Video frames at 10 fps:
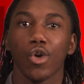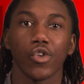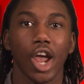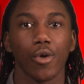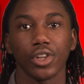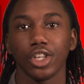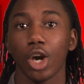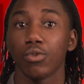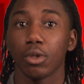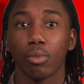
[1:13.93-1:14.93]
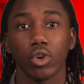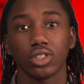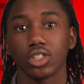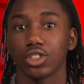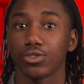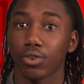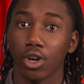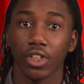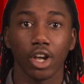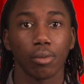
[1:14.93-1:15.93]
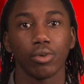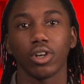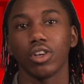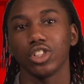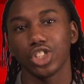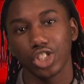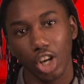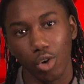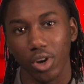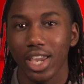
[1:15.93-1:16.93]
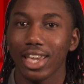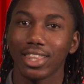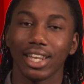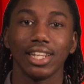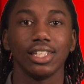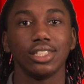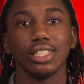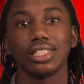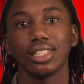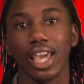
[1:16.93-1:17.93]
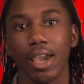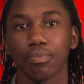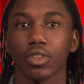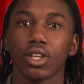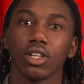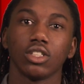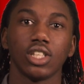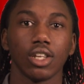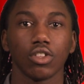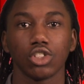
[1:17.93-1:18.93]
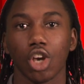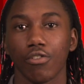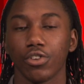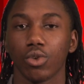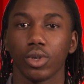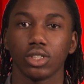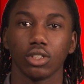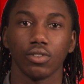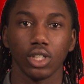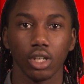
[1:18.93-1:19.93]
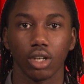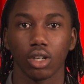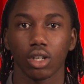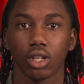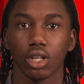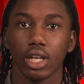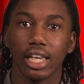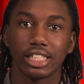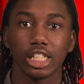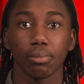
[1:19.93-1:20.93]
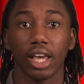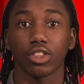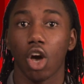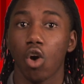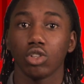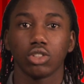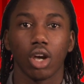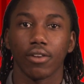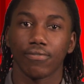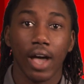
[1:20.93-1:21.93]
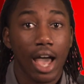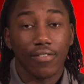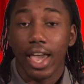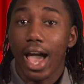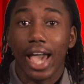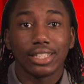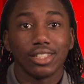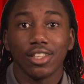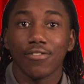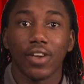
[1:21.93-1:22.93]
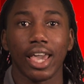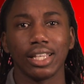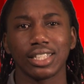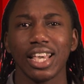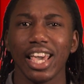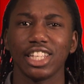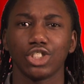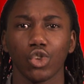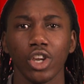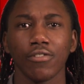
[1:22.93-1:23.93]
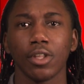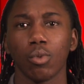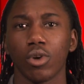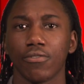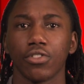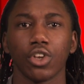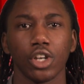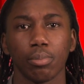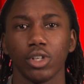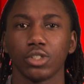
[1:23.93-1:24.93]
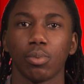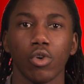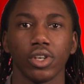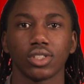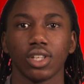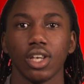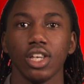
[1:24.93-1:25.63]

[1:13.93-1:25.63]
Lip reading: We already know when the boys touch the floor, they're going to put on a show, and they did just that, setting the tone for the rest of the year. It seemed like the whole starting five had ice in their veins, as 3 of them went for 30-plus points.